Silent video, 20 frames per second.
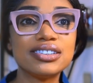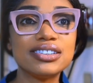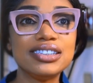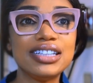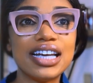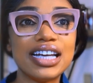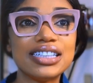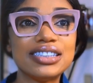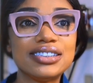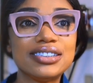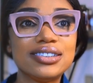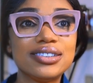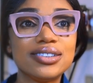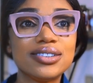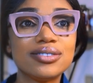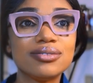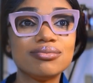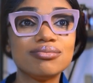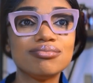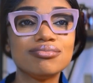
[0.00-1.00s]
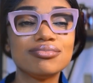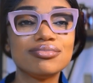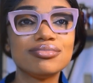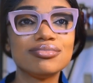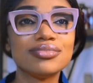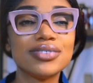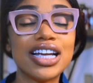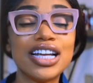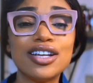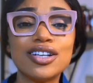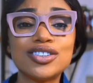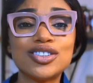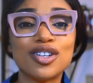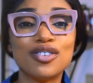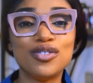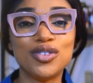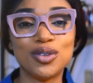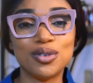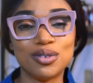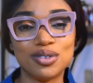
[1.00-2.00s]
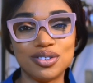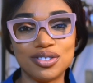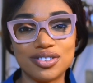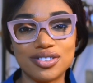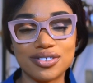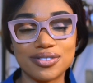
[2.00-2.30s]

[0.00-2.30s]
get a lot of views.